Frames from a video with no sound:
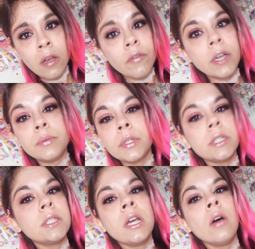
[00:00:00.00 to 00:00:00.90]
Facebook
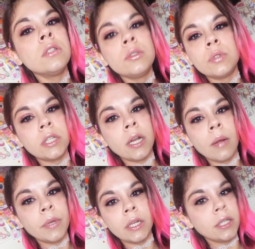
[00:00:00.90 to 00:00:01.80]
is the only one that
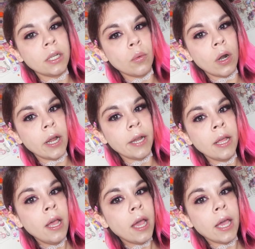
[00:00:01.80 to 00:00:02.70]
I'm getting anywhere at,
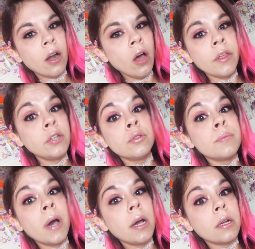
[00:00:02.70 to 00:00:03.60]
and all they do is
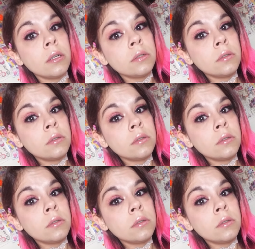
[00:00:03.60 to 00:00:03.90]
bug.